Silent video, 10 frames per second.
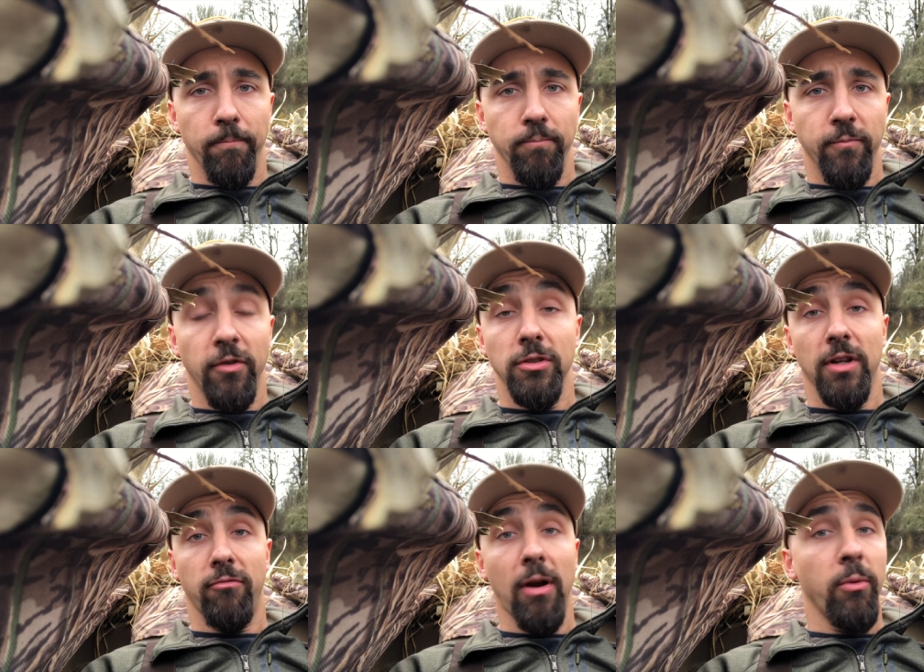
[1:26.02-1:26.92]
first
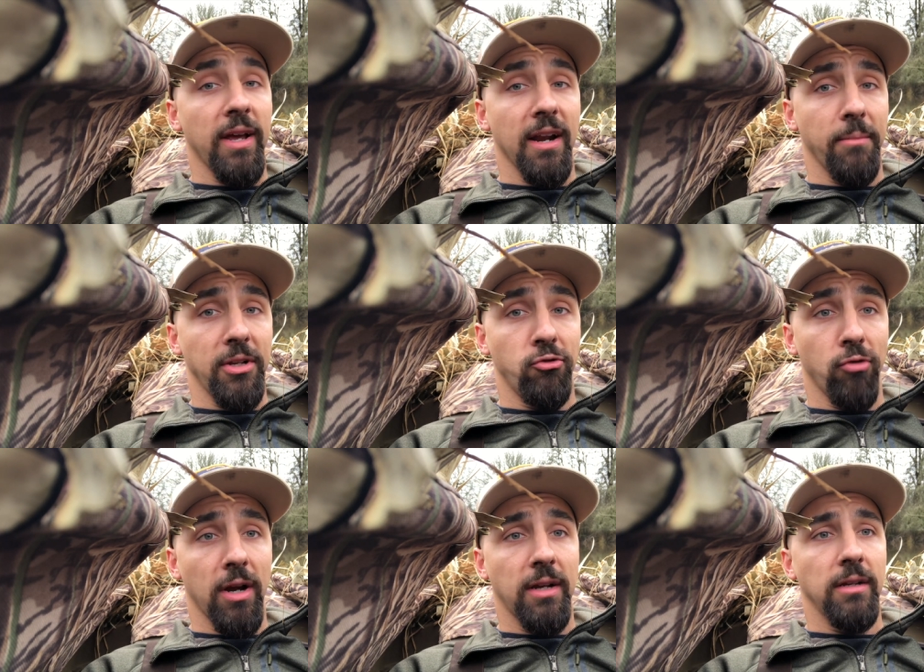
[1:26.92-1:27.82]
off, right when I get on my
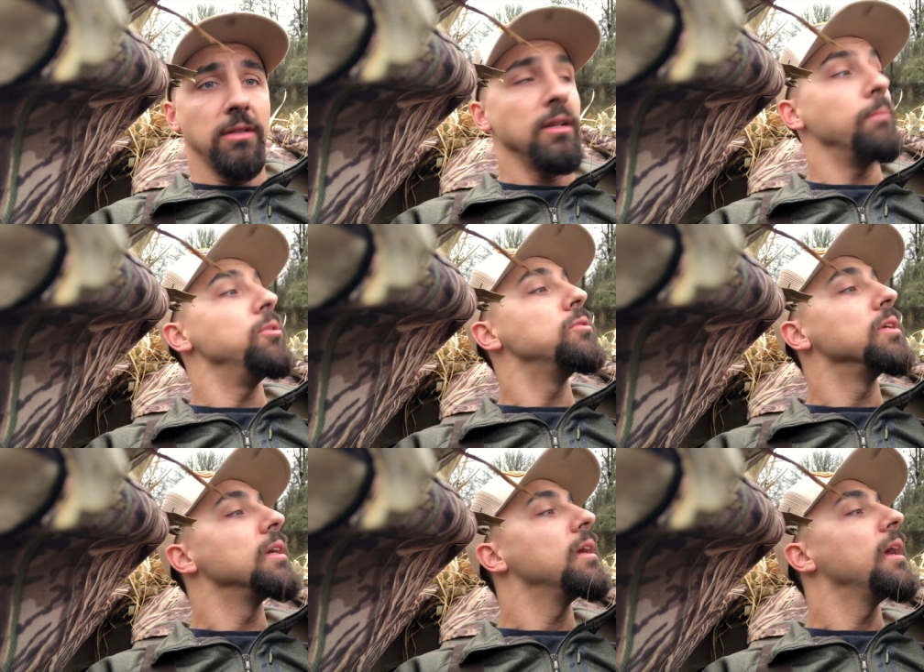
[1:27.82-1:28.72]
truck, because I'm
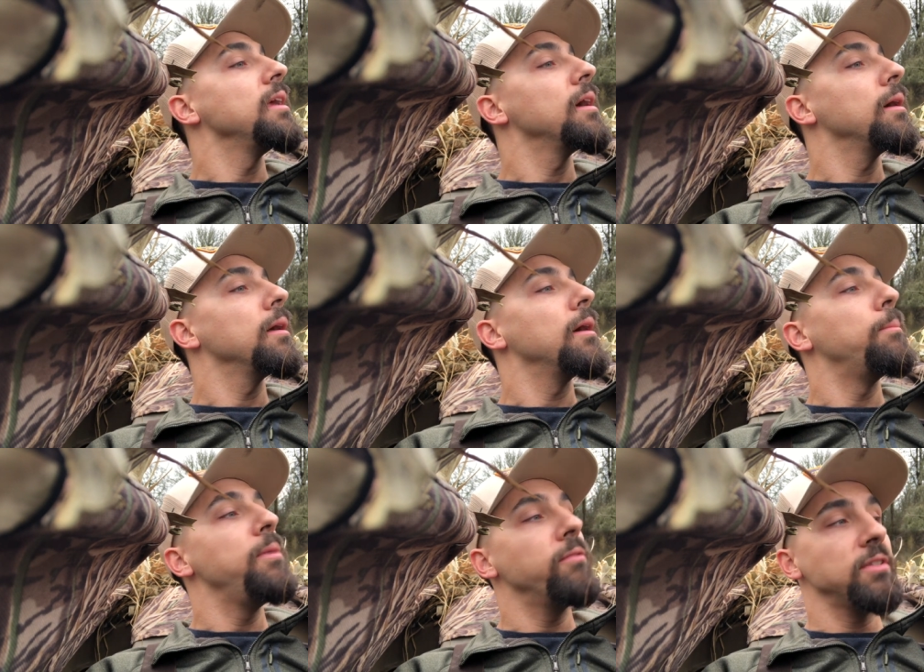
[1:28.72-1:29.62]
using a
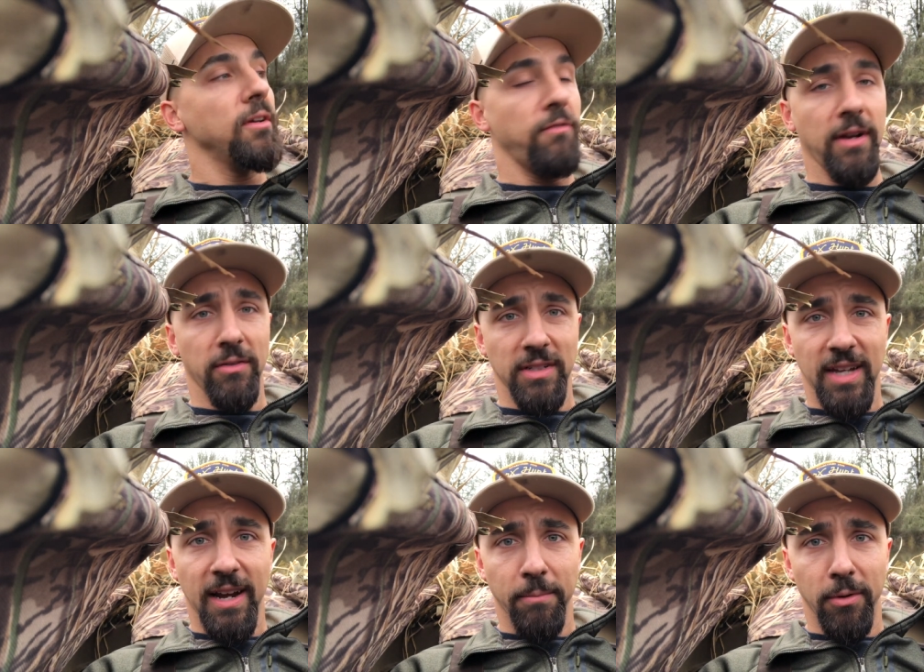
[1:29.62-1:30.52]
beavertail final
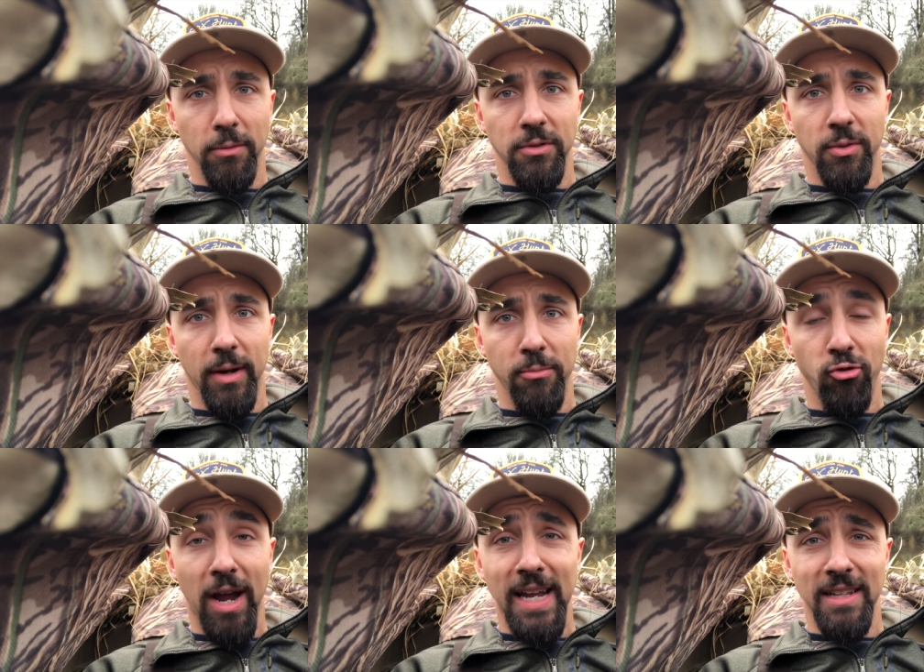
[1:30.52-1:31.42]
attack boat, so I'm
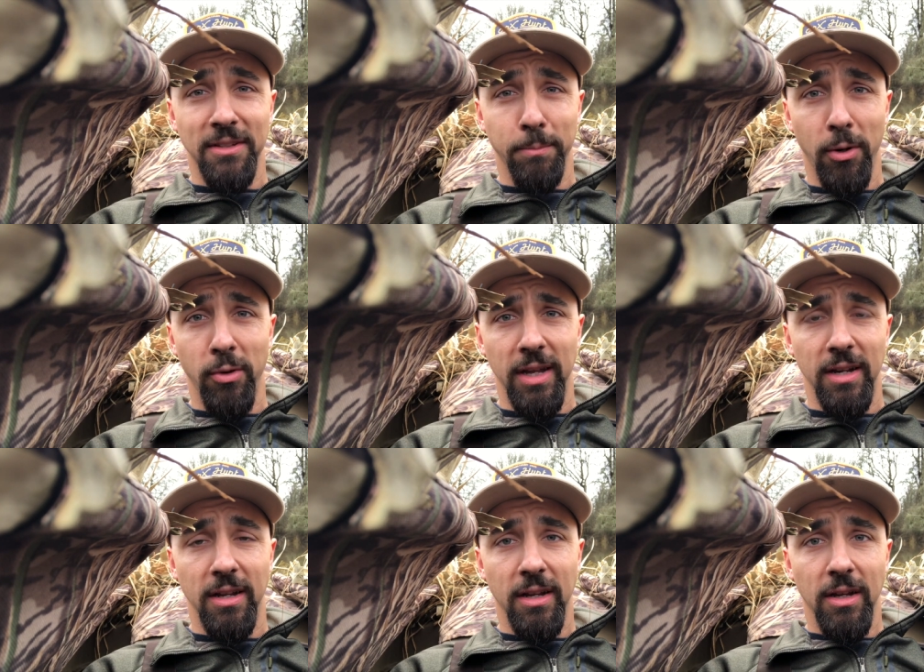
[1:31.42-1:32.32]
dragging this boat
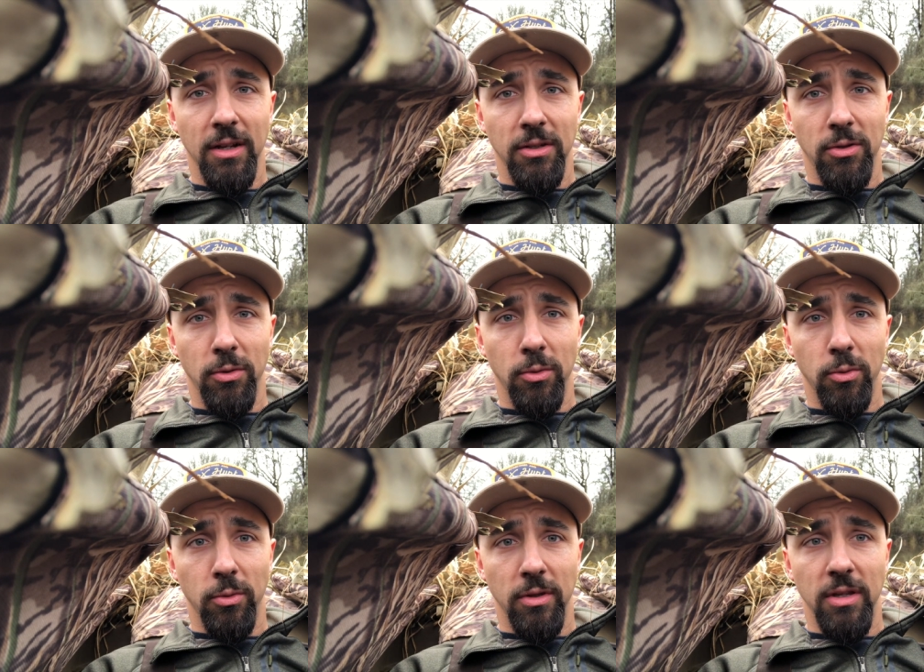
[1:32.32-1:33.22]
in
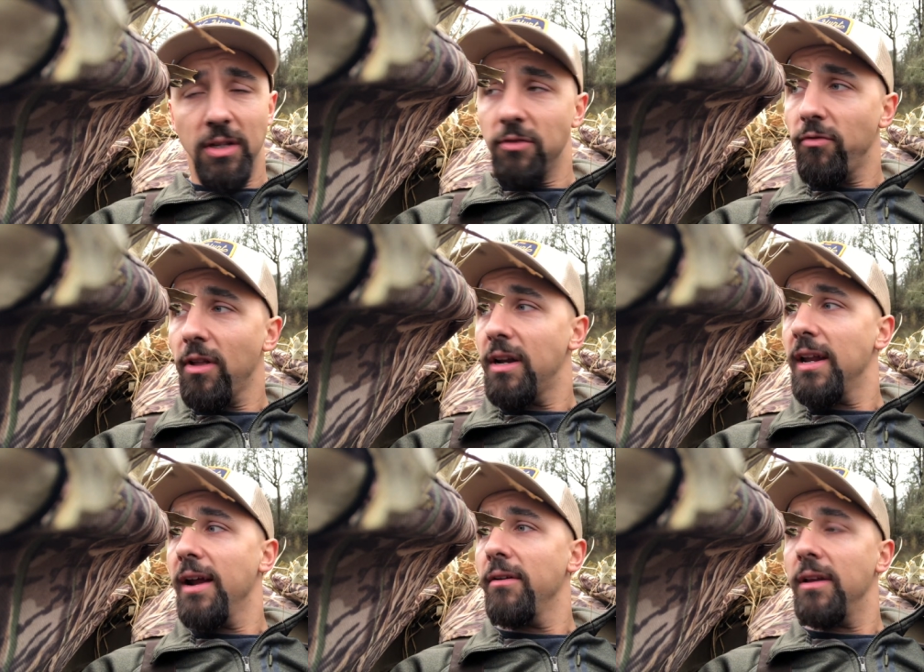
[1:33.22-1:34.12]
to these
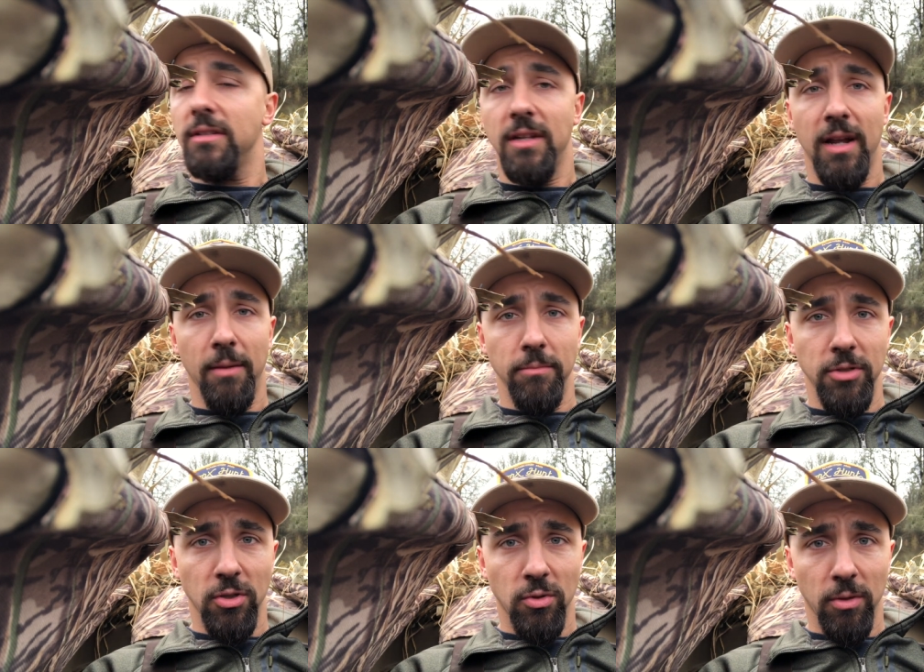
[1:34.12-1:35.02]
flooded areas and I'm
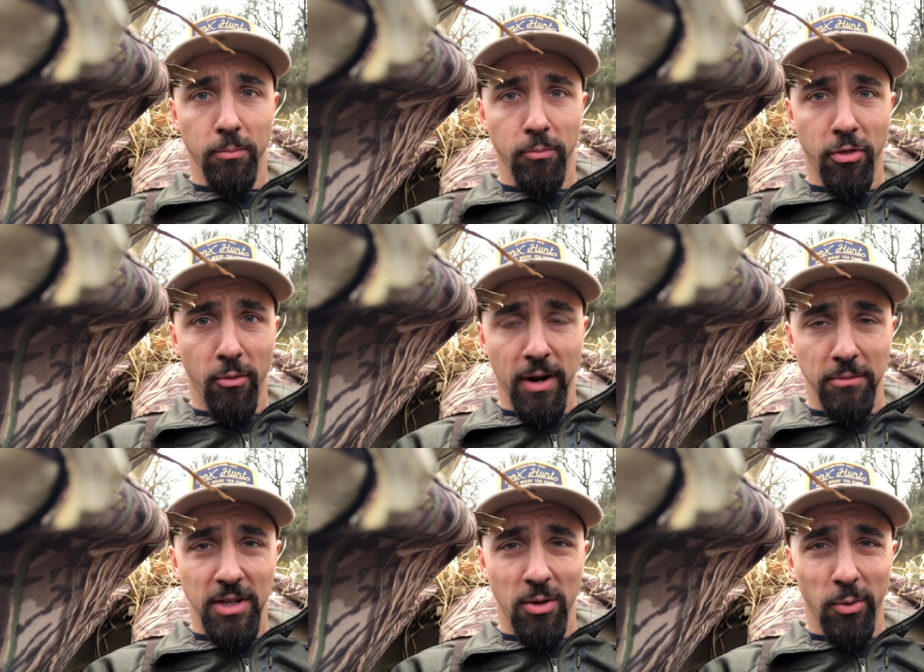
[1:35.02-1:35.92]
just throwing
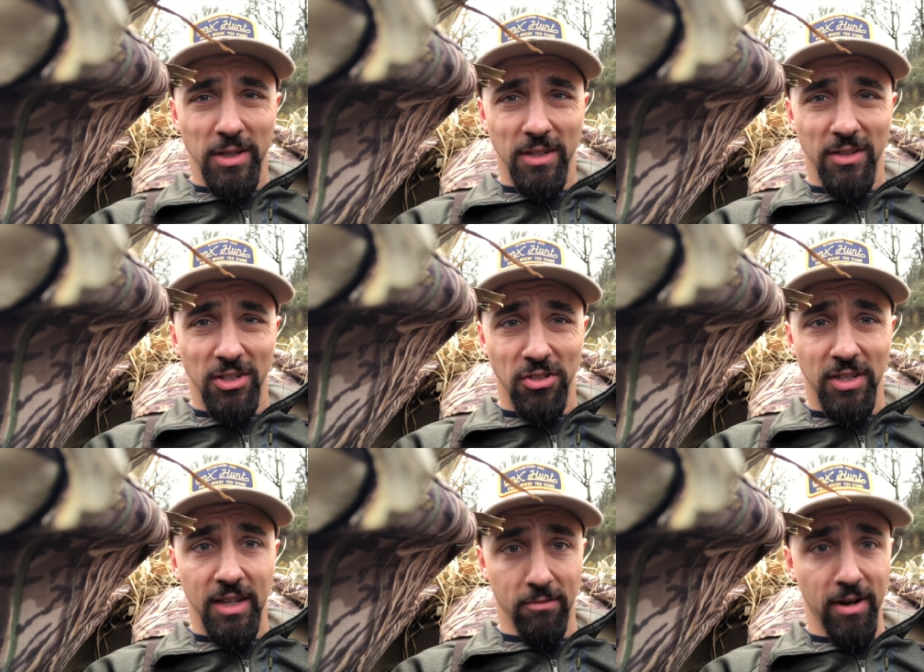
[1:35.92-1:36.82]
out decoys and then just
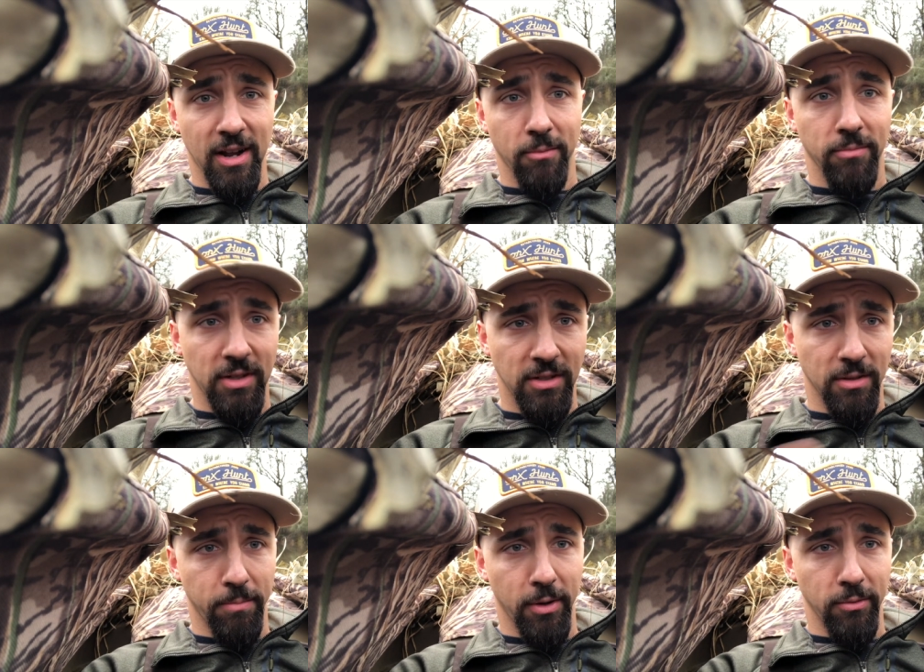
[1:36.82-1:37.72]
sitting. Right now this is
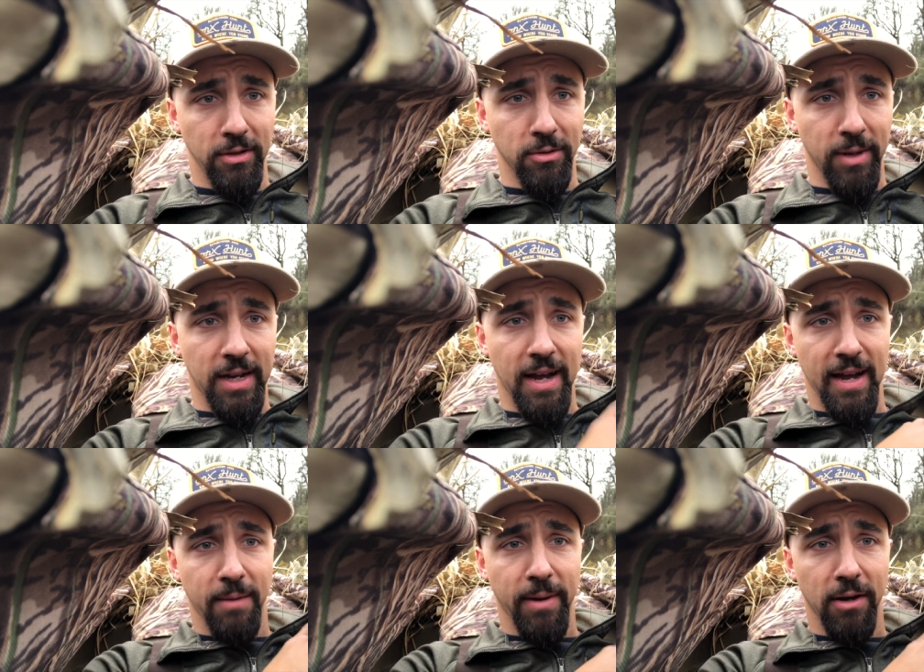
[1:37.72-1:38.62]
the boat and these are my
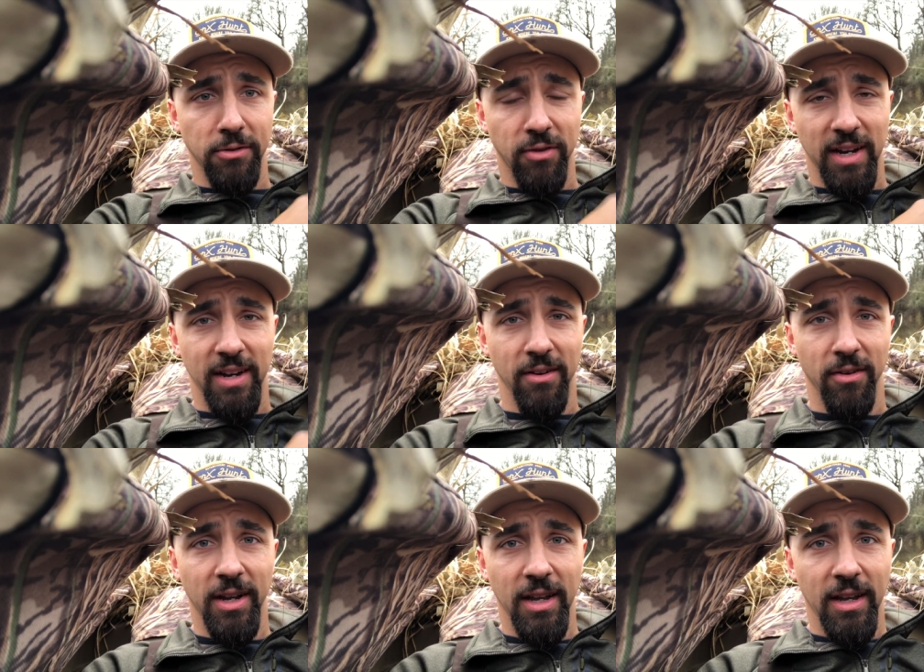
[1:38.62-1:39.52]
kayak paddles right
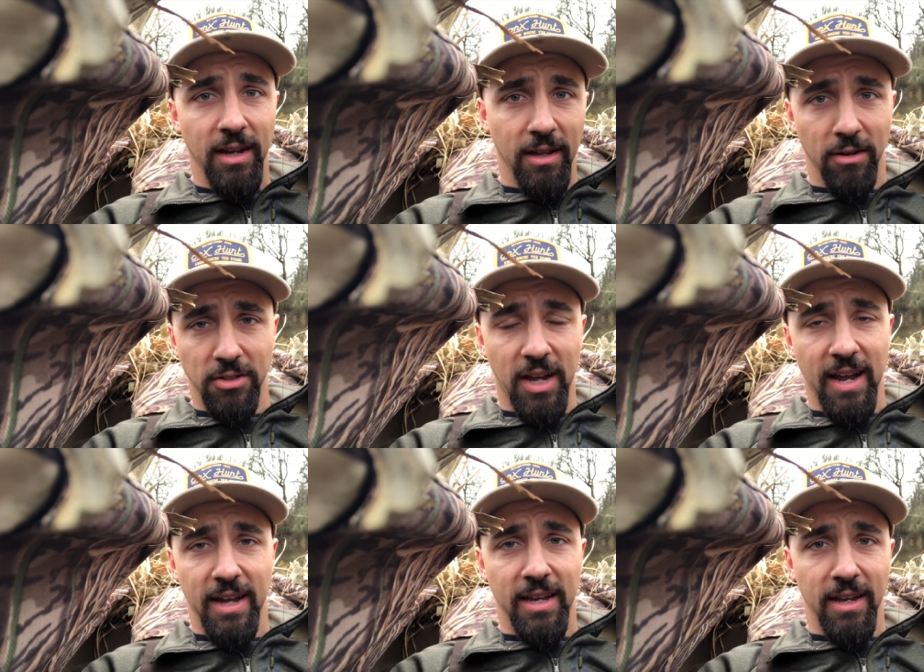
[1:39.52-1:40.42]
here, and I'll just
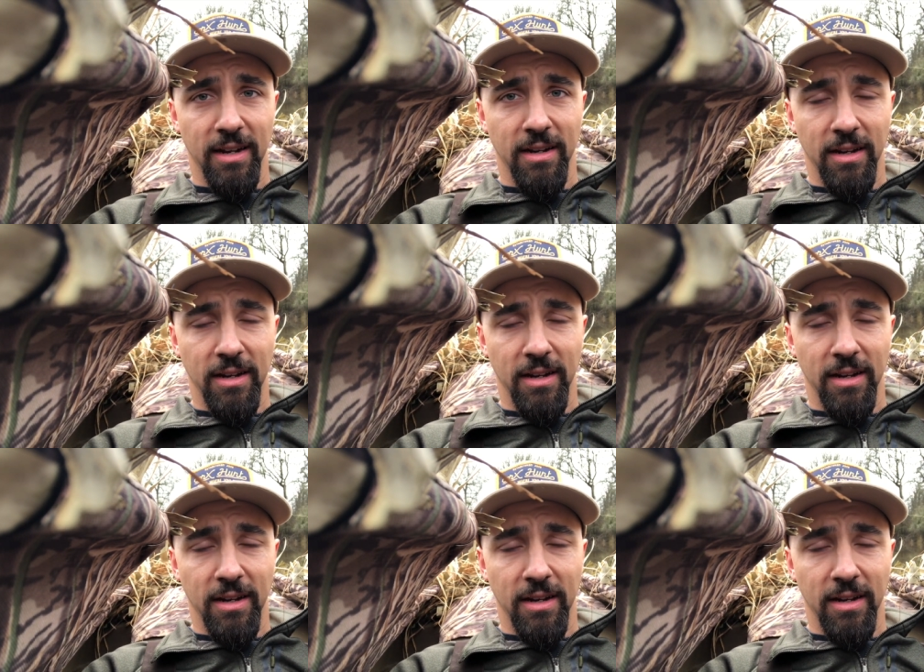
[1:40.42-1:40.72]
kayak in